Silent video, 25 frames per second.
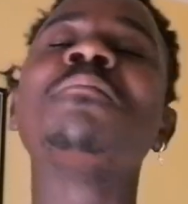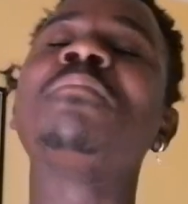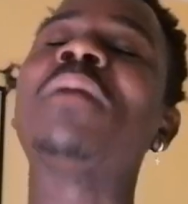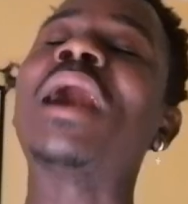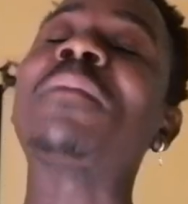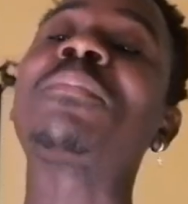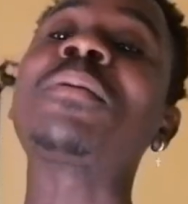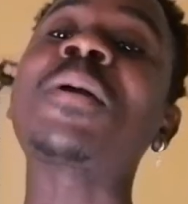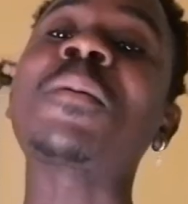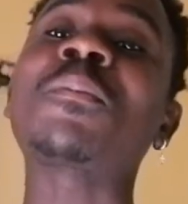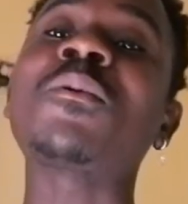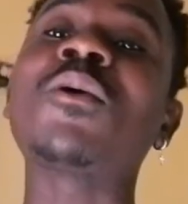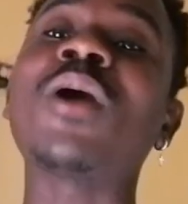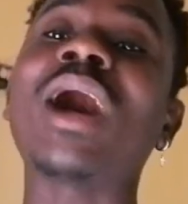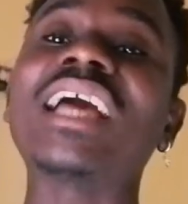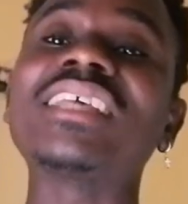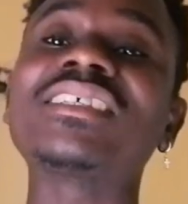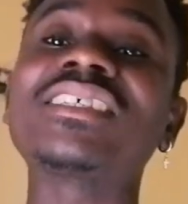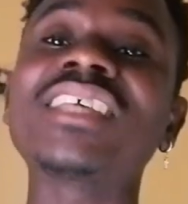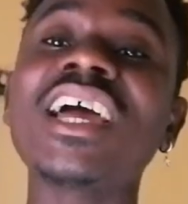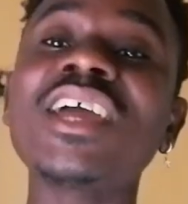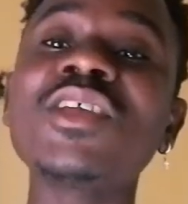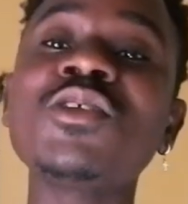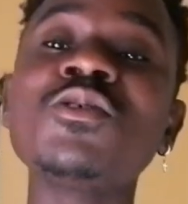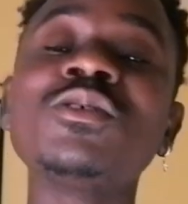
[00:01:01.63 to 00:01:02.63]
My people, I
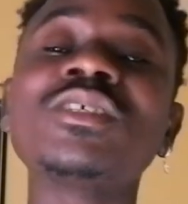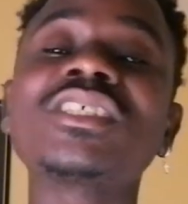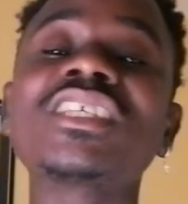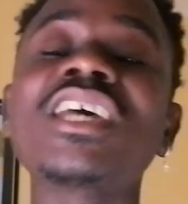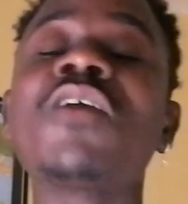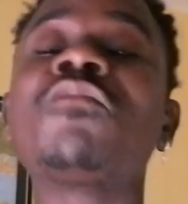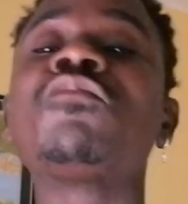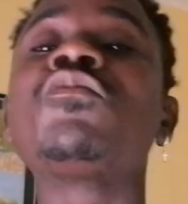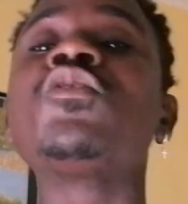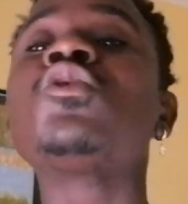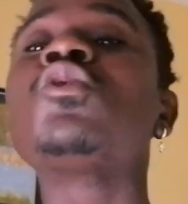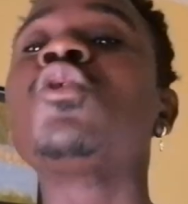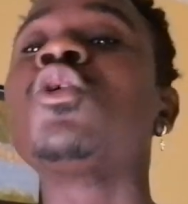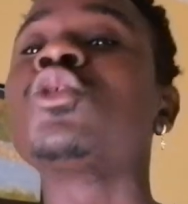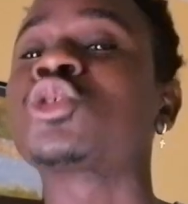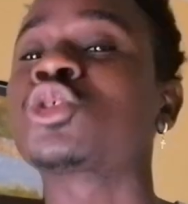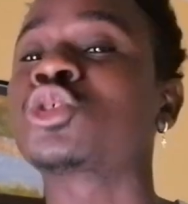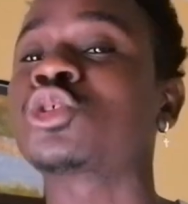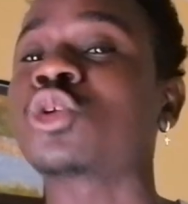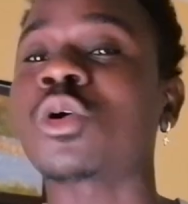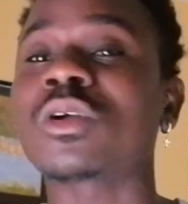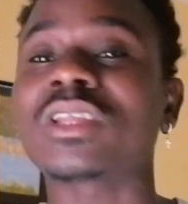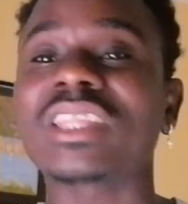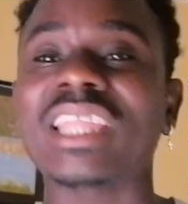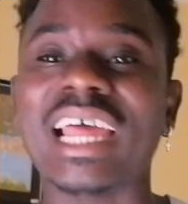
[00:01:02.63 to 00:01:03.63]
say yourself, you go
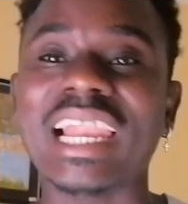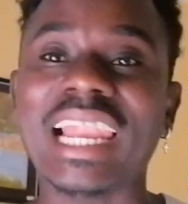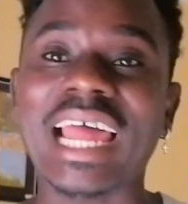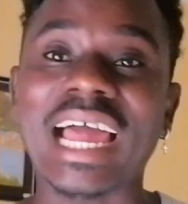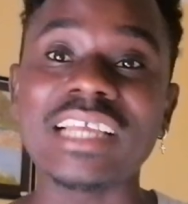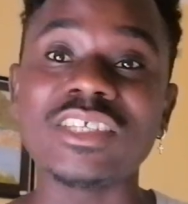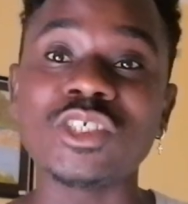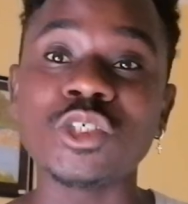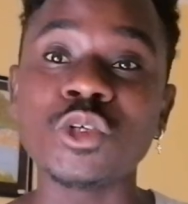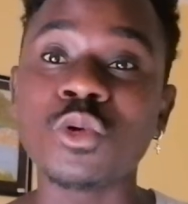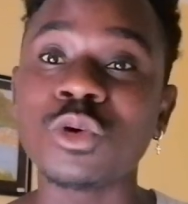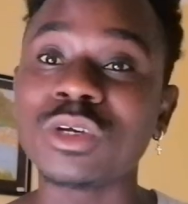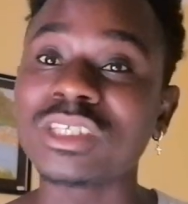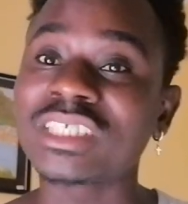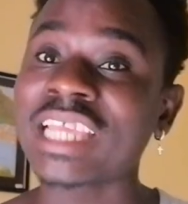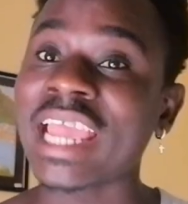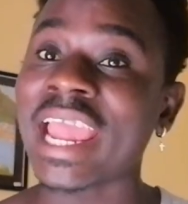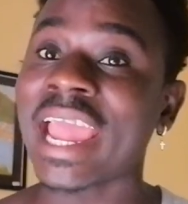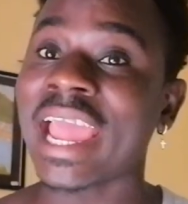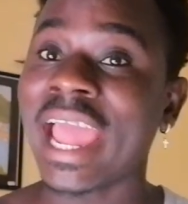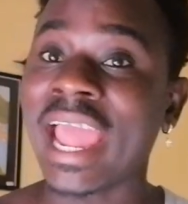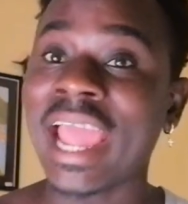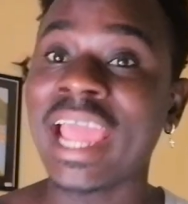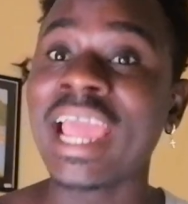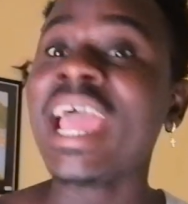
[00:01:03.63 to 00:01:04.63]
shocked, you go
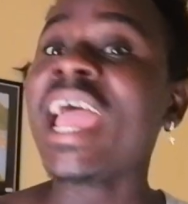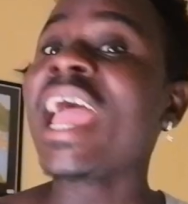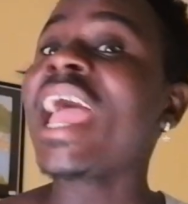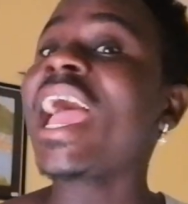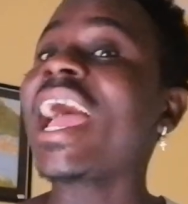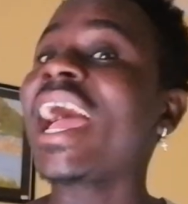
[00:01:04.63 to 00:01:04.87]
say, eh?